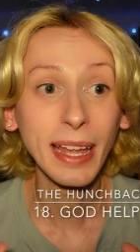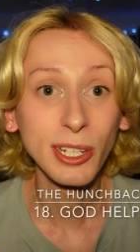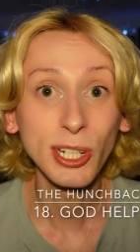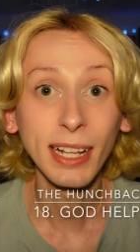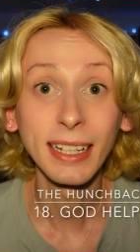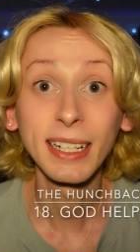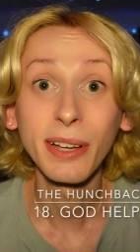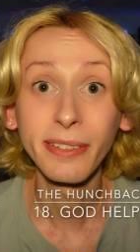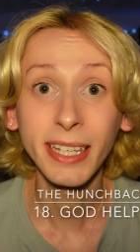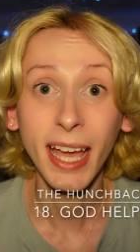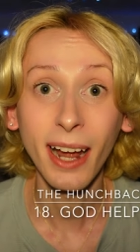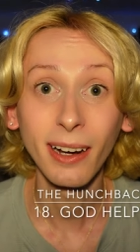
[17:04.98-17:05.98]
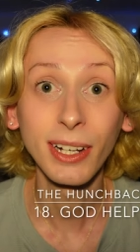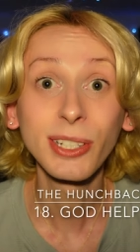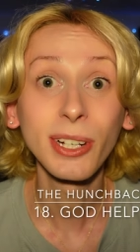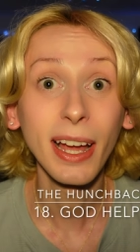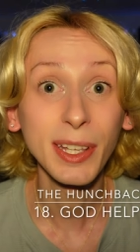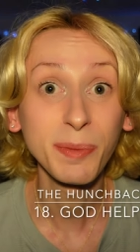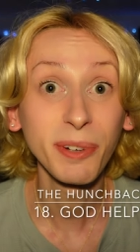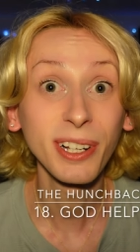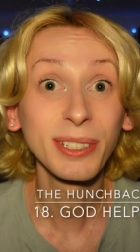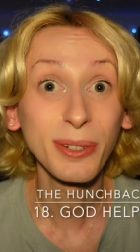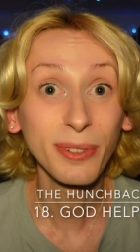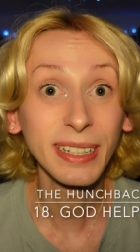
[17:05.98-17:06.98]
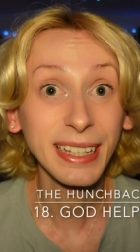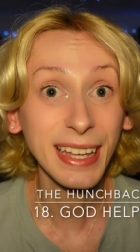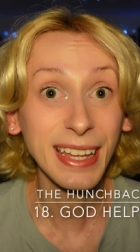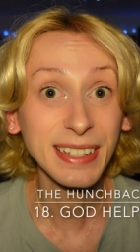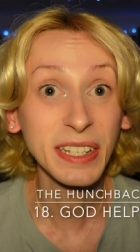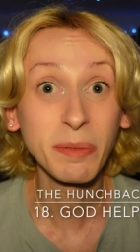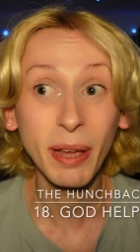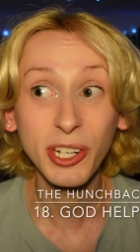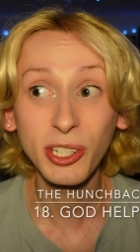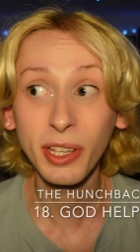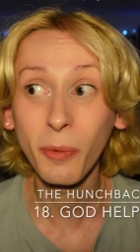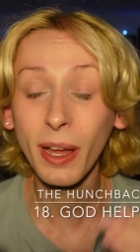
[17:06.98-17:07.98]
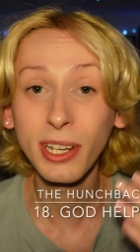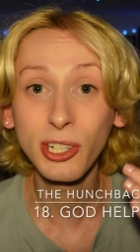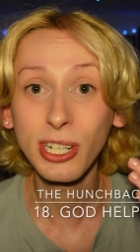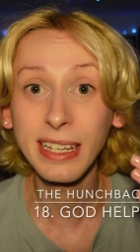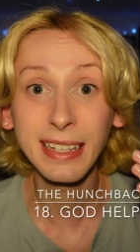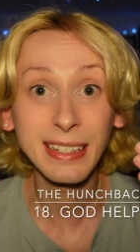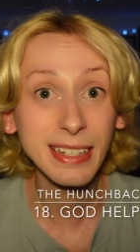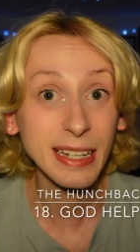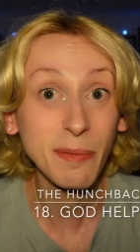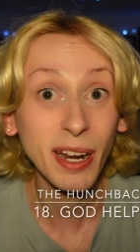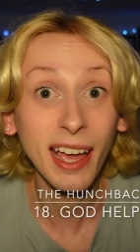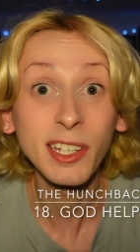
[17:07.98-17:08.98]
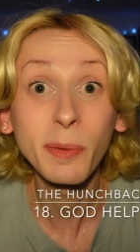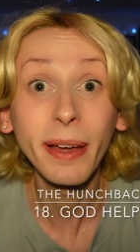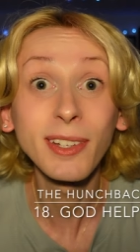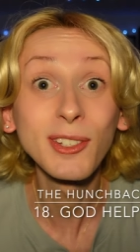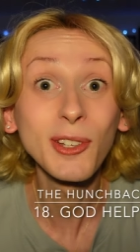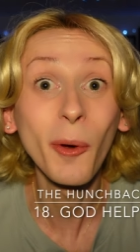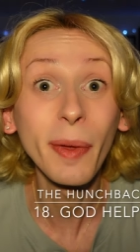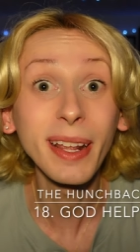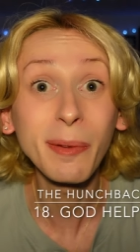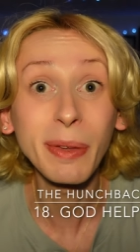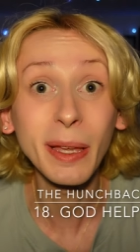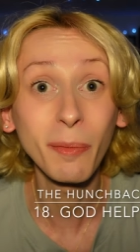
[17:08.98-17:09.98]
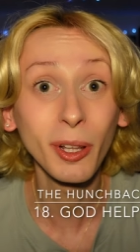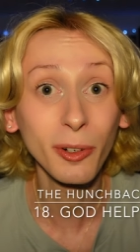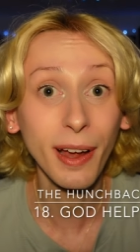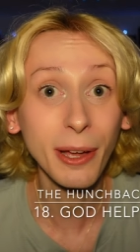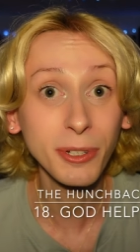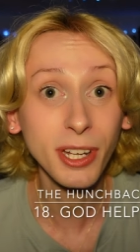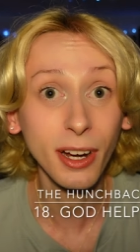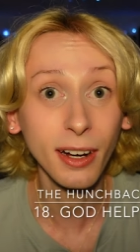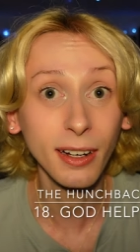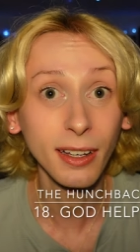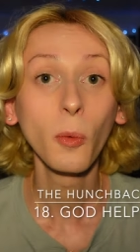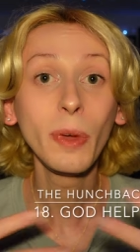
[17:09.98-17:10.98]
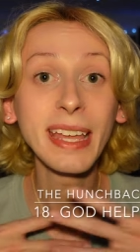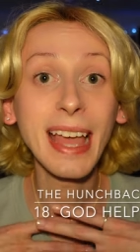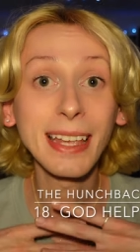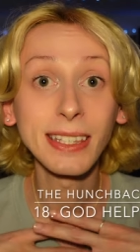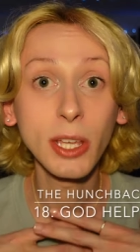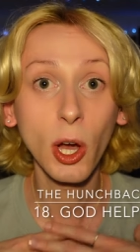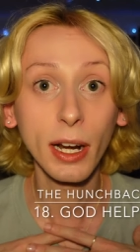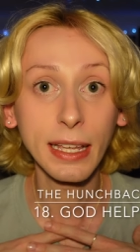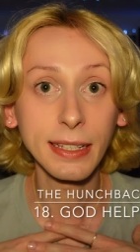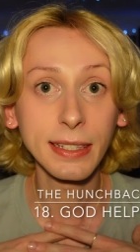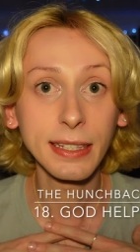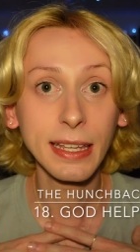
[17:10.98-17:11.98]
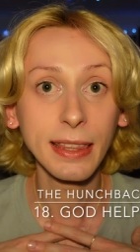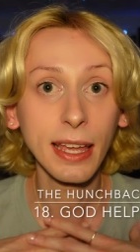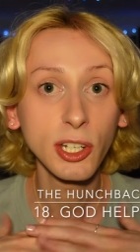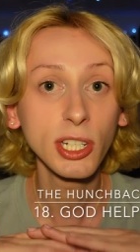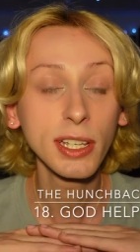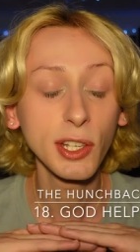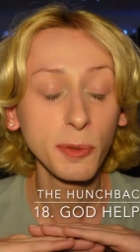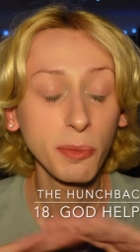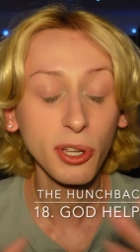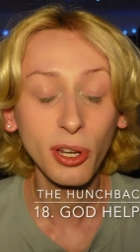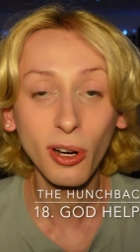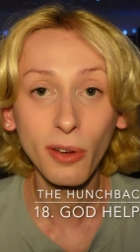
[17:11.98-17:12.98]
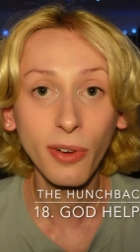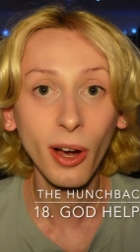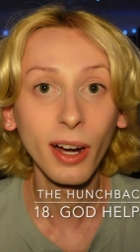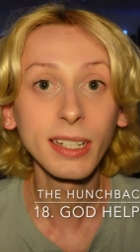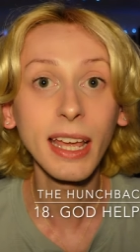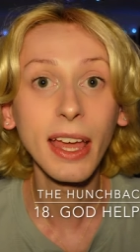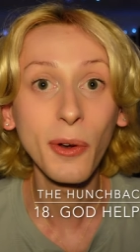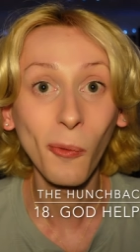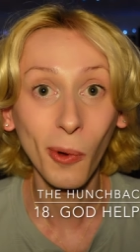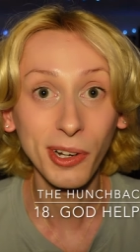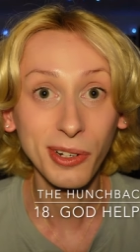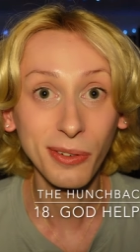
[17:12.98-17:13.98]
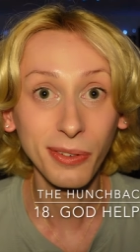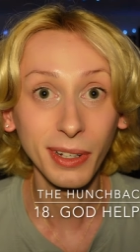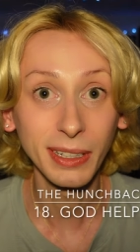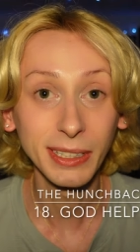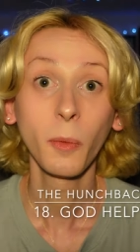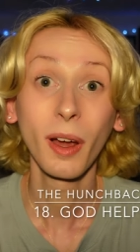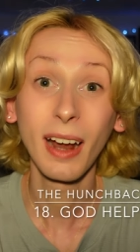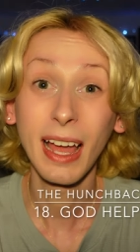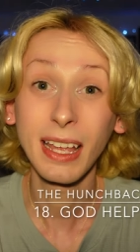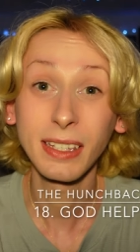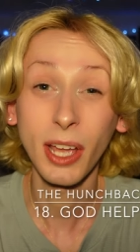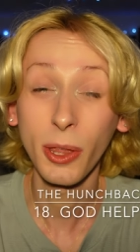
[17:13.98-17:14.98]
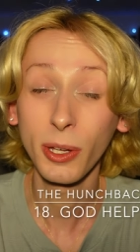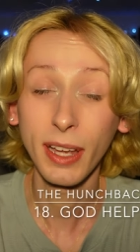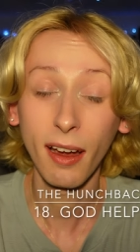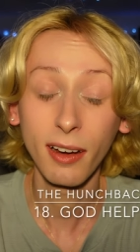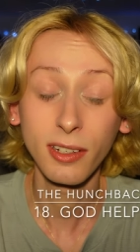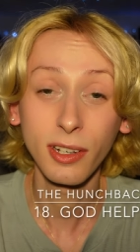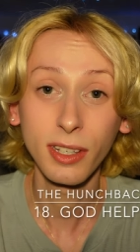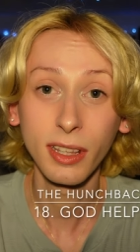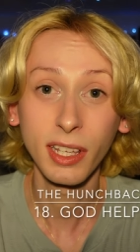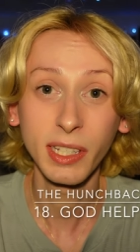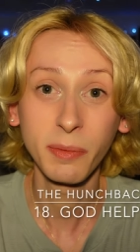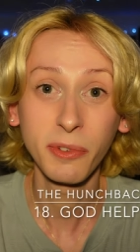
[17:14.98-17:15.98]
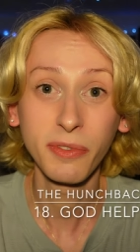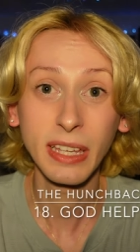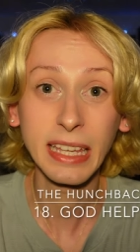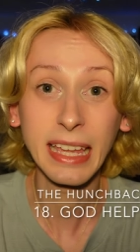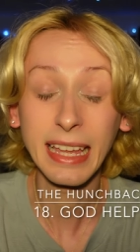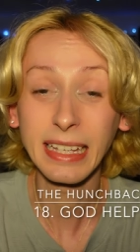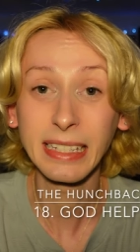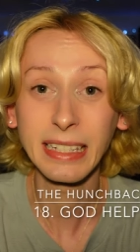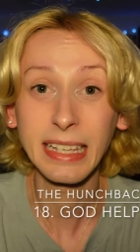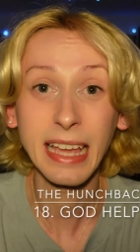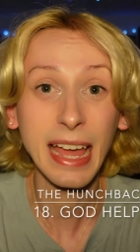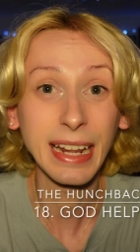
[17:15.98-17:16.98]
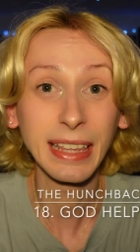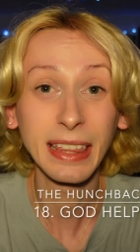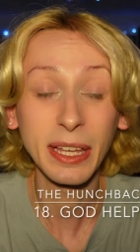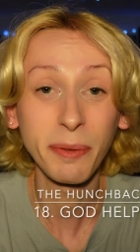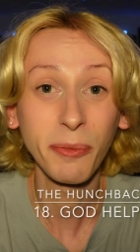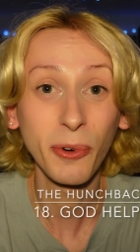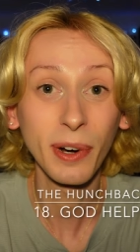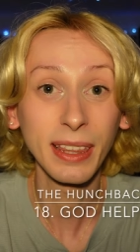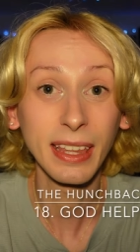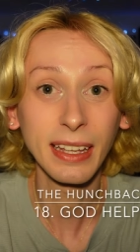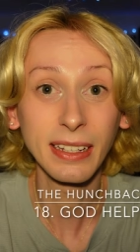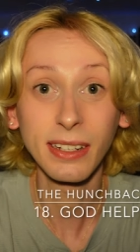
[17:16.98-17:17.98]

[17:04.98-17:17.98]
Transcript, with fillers: angelic of a character Esmeralda really is, especially when she is demonized by so many people around her. We, as the audience, see that she is pure of heart and wonderful, whereas other characters in this movie can't see anything more than